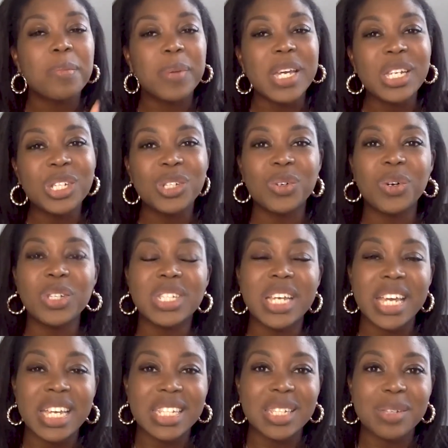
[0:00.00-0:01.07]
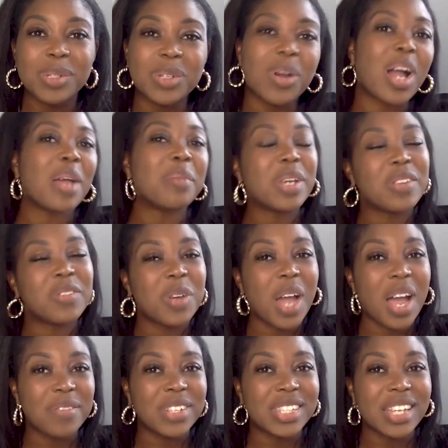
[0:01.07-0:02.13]
Be sure to hit subscribe if you
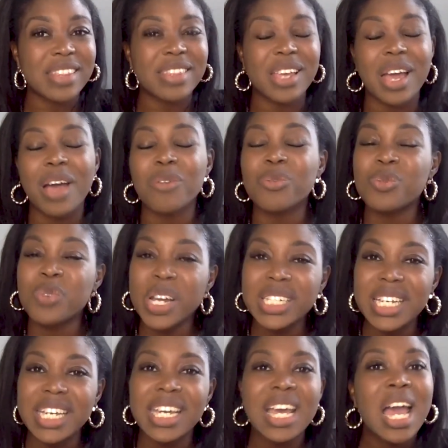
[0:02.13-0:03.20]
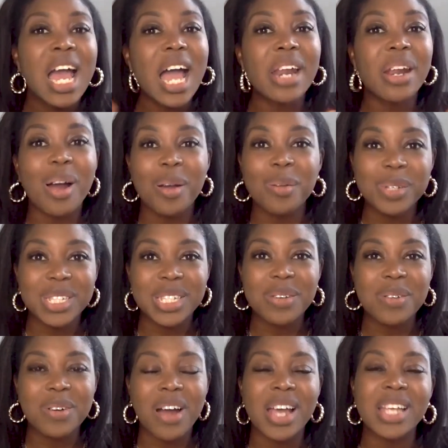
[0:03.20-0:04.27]
haven't done that already, and I will see
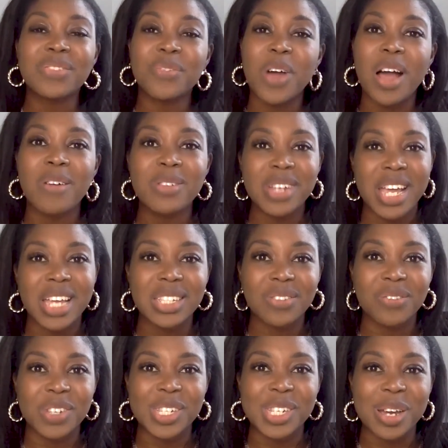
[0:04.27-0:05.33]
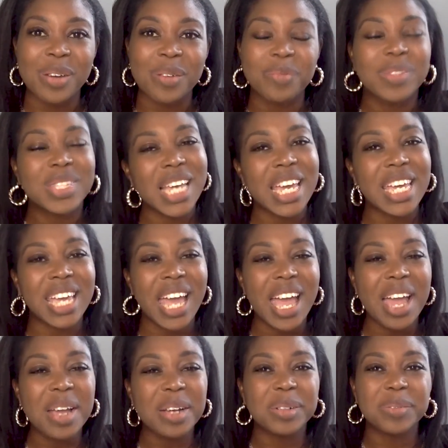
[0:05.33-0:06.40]
you guys for our next video. Take care.